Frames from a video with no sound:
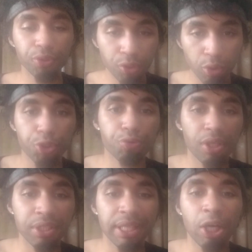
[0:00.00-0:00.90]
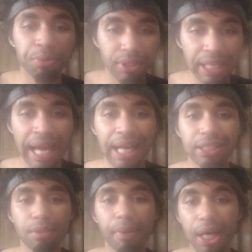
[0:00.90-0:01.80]
Do yoga stress that helps
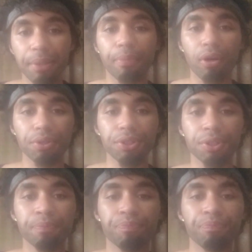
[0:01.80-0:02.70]
relax the mind, body.